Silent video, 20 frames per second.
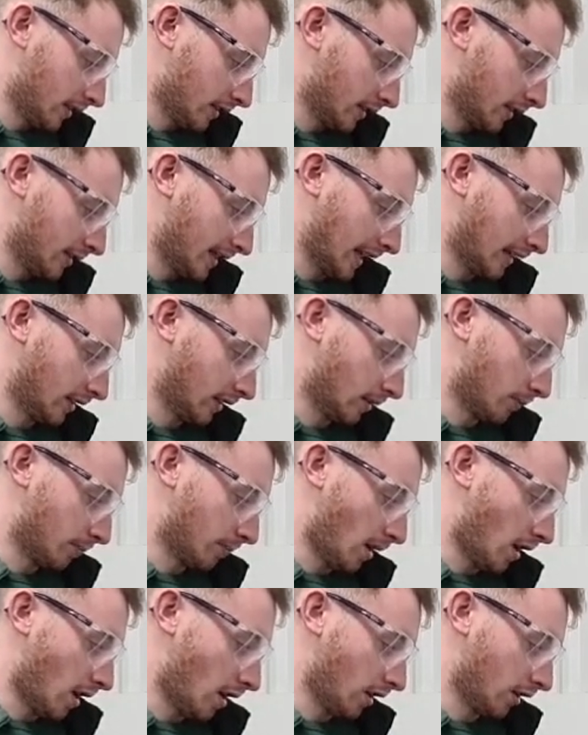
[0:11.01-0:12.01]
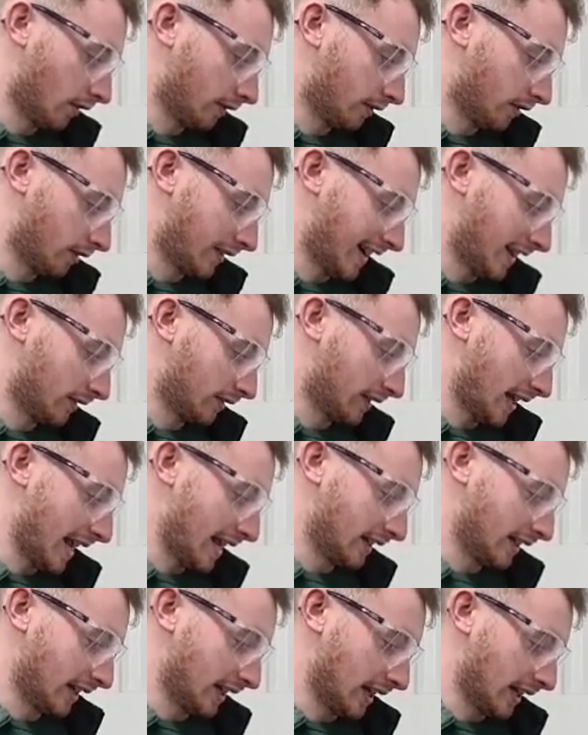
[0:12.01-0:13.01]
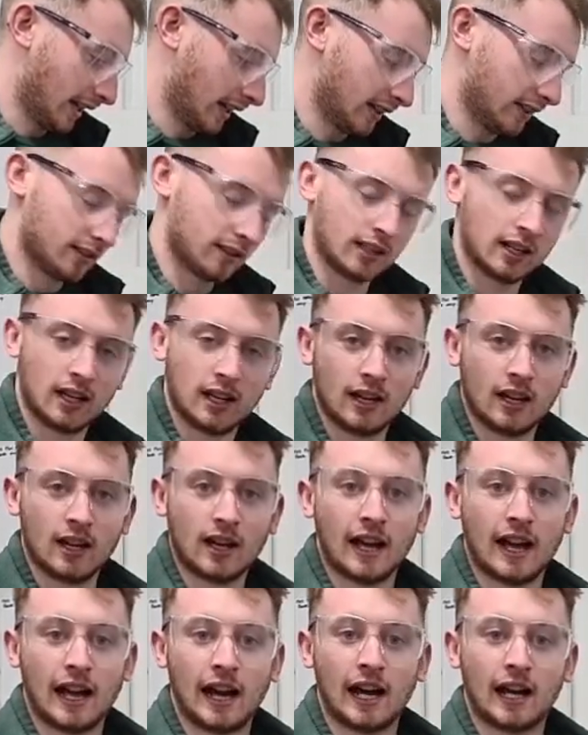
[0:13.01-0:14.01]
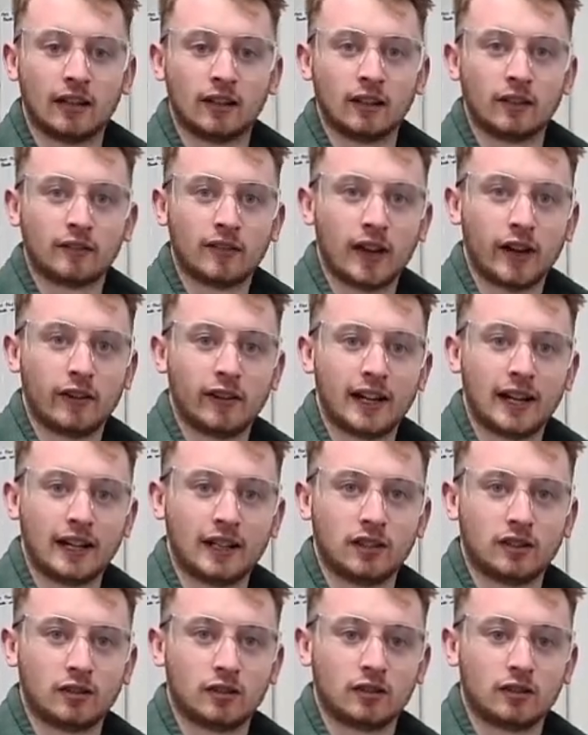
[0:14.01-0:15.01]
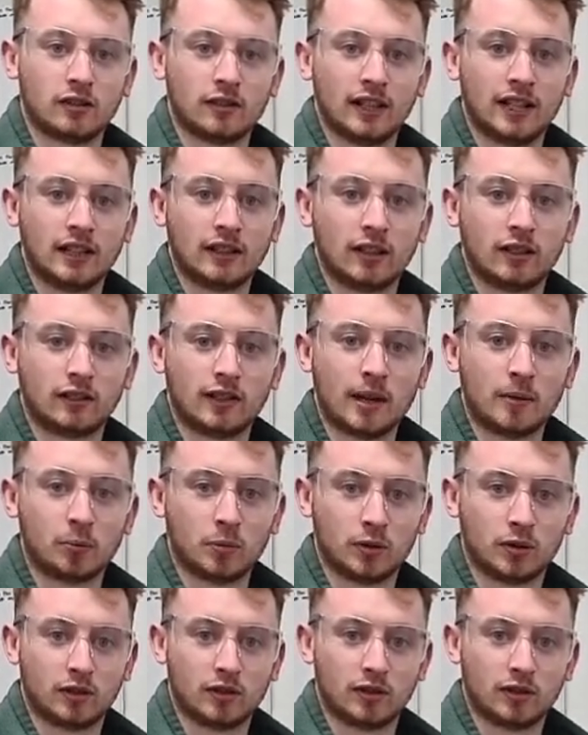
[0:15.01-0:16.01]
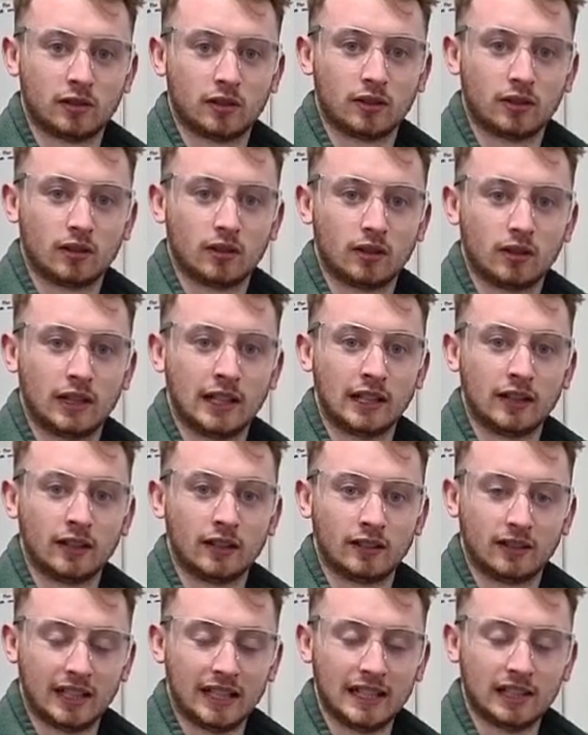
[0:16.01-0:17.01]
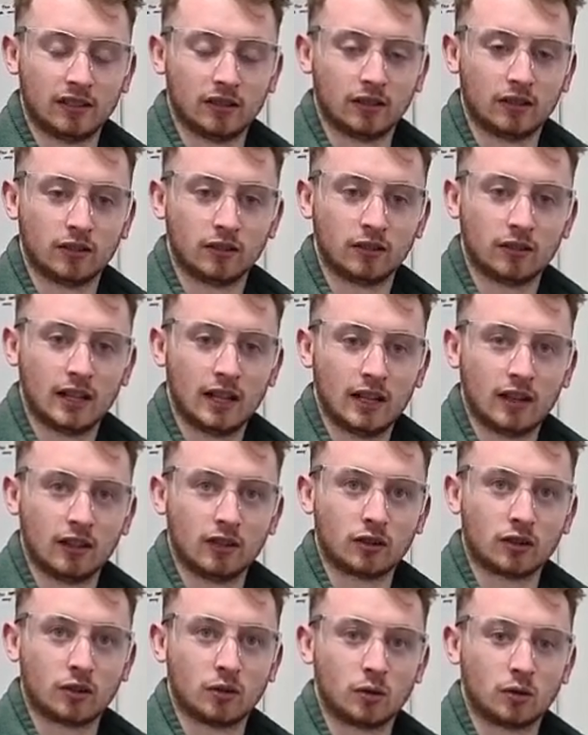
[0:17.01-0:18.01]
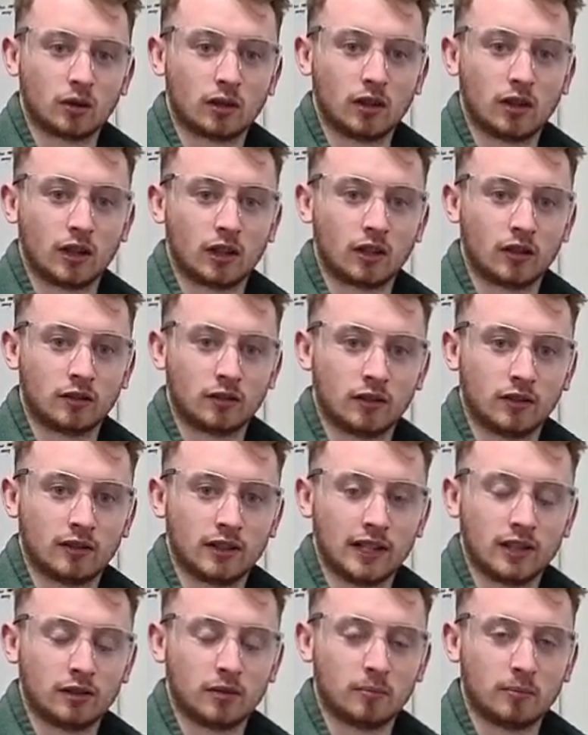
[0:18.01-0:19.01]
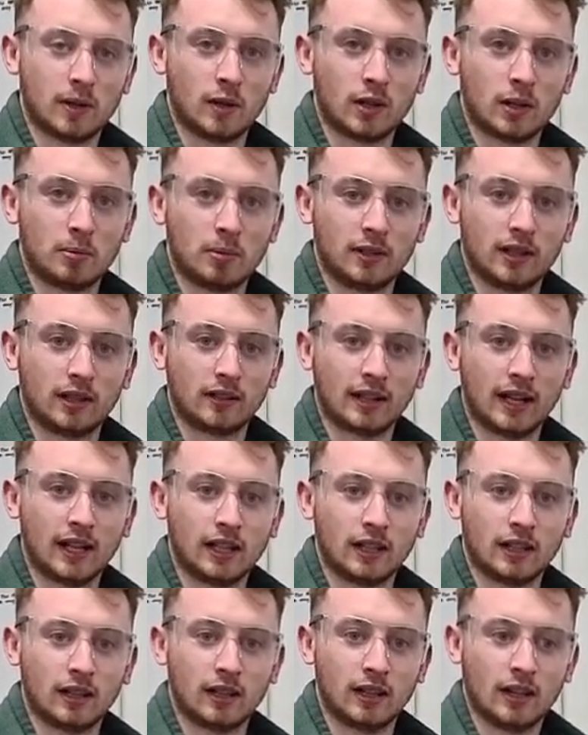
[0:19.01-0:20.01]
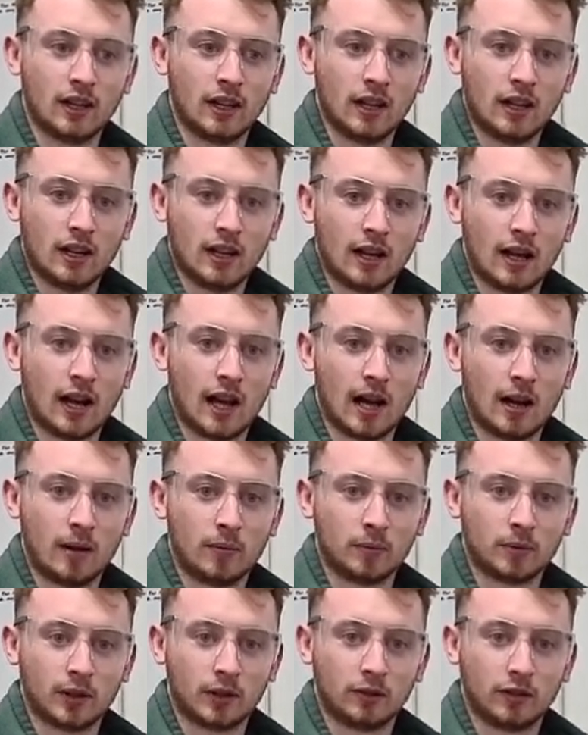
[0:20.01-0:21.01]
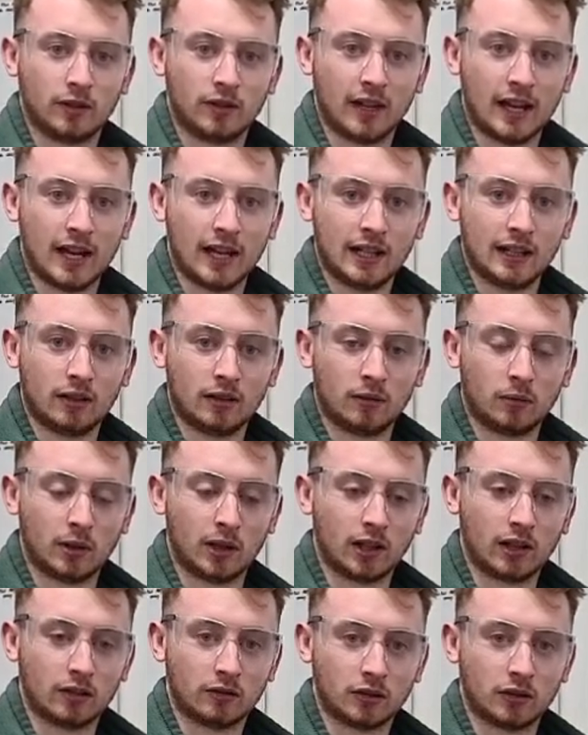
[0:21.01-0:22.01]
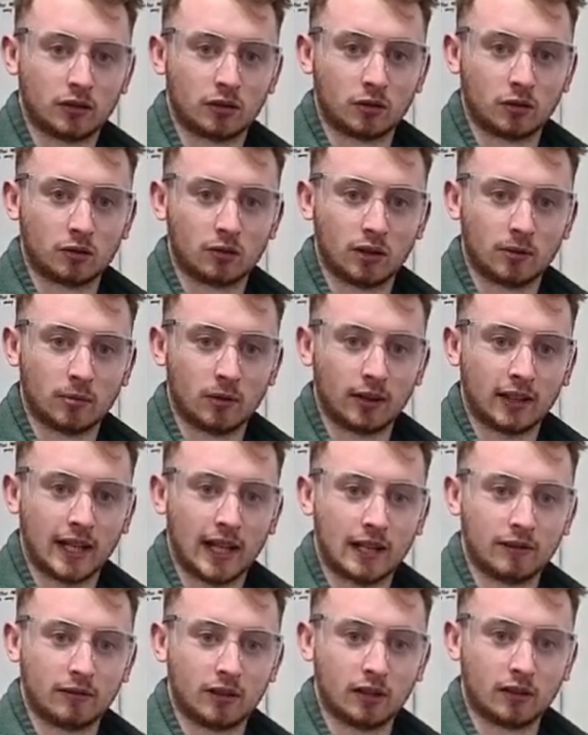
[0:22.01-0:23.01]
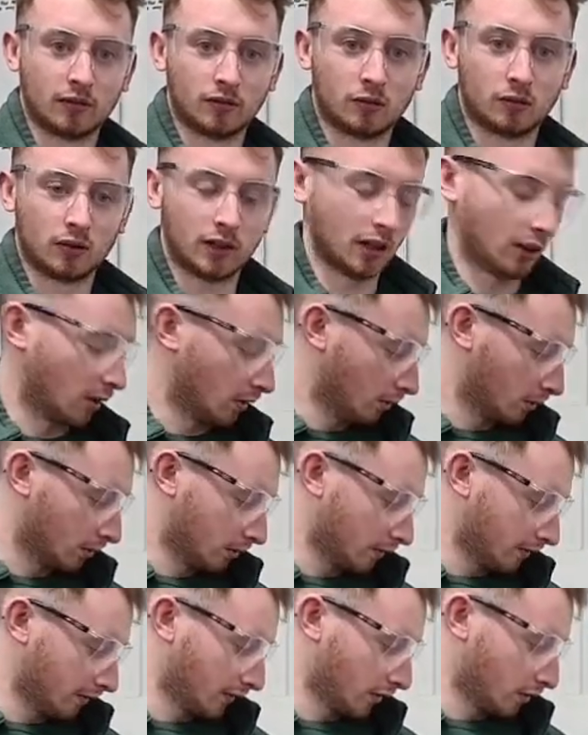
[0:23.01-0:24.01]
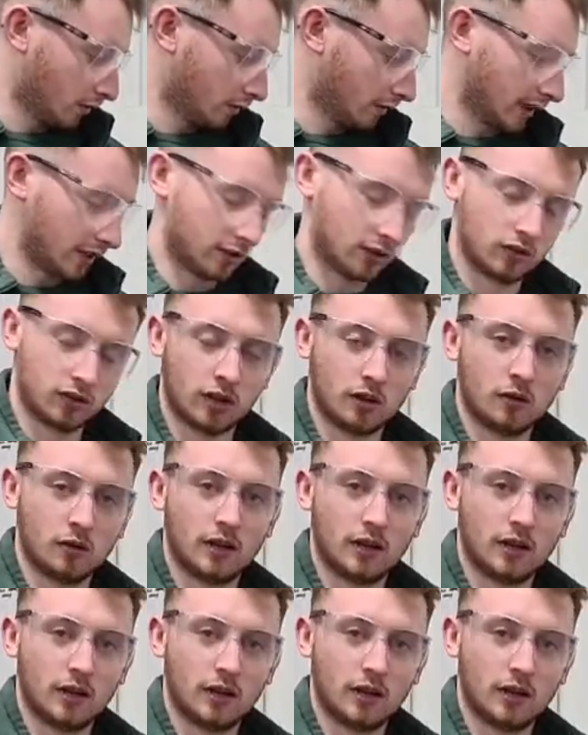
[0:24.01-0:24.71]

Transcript: sat in a barn for around 10 years, and the variations in the temperatures in the seasons is called a condensation buildup in the tank. So today we're going to restore it by getting rid of all the old fuel residue